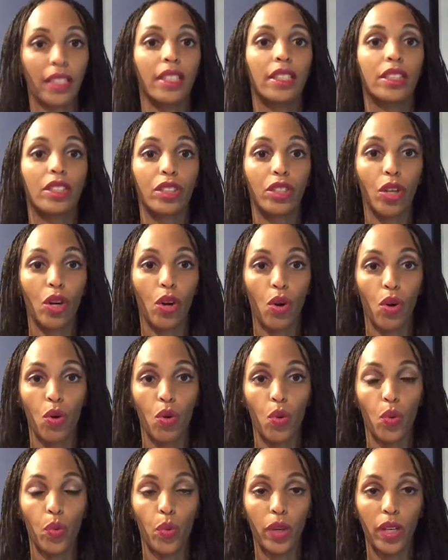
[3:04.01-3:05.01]
And
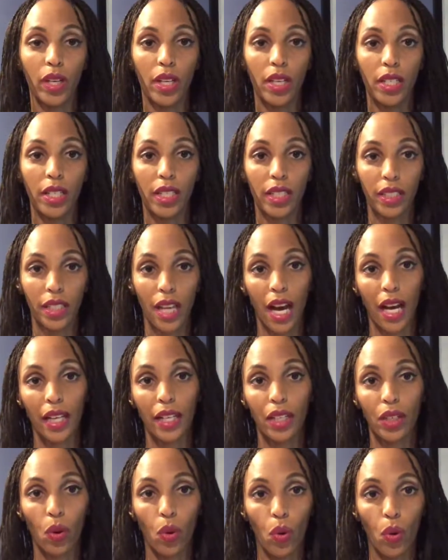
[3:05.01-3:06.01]
so we
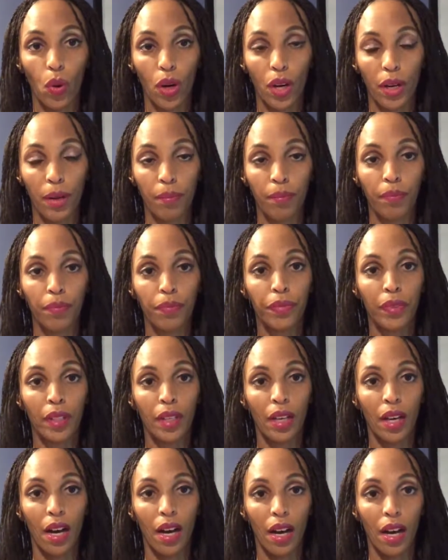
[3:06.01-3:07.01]
decided on
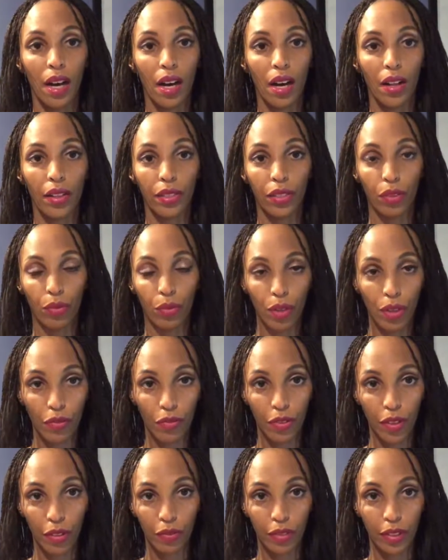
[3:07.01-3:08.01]

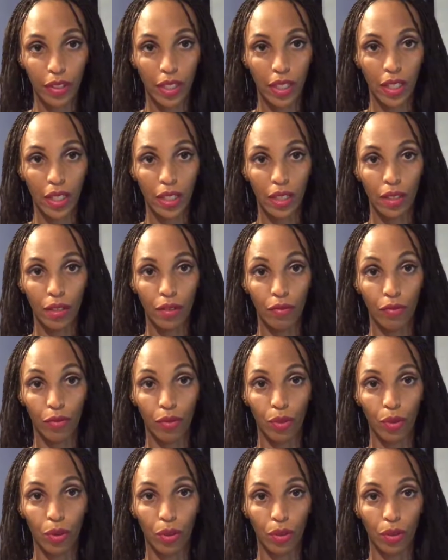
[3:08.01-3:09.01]
350
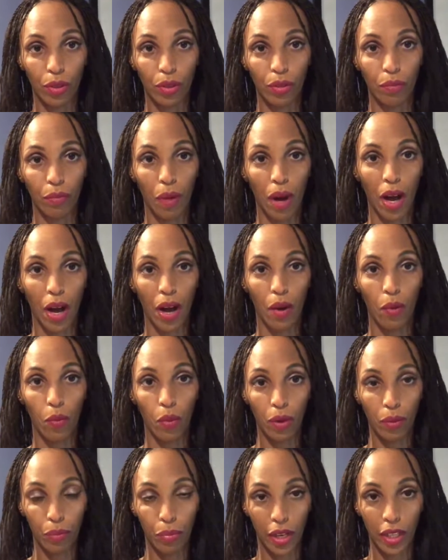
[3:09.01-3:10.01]
for my
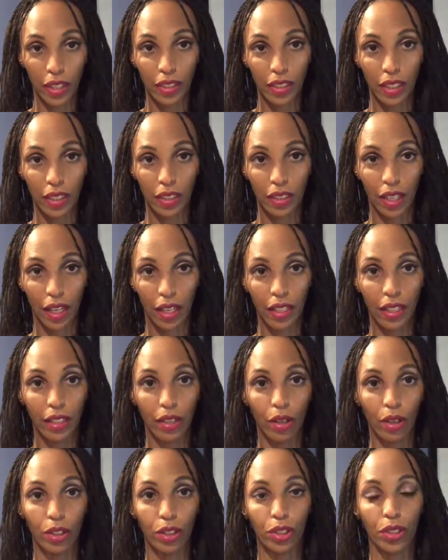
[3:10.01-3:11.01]
one breast that's slightly
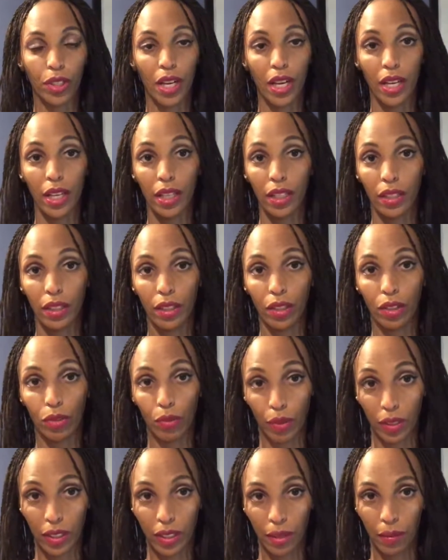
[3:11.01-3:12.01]
larger and
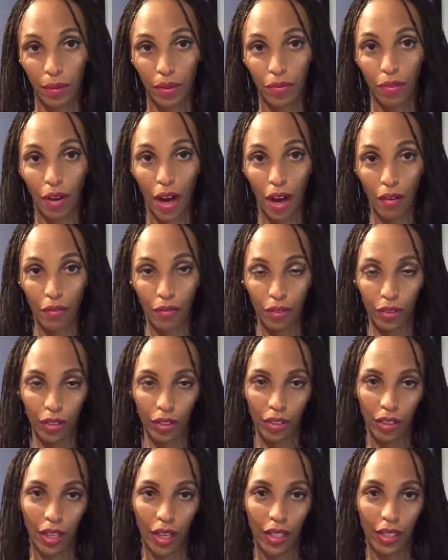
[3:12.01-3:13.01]
375 for the
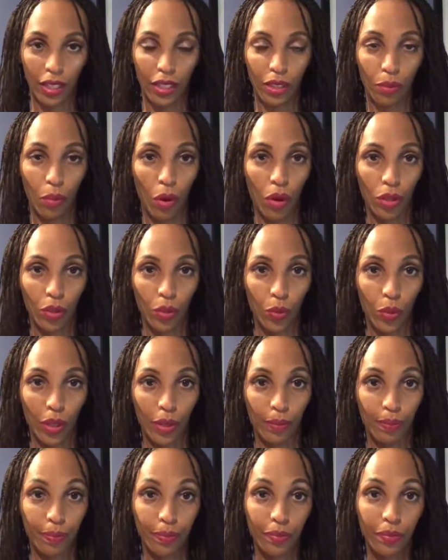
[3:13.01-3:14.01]
slightly smaller
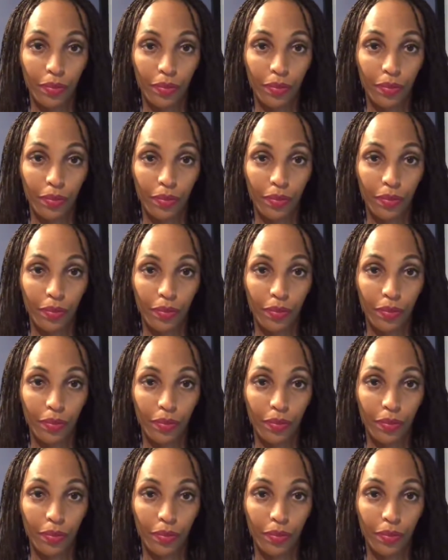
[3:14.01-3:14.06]
one.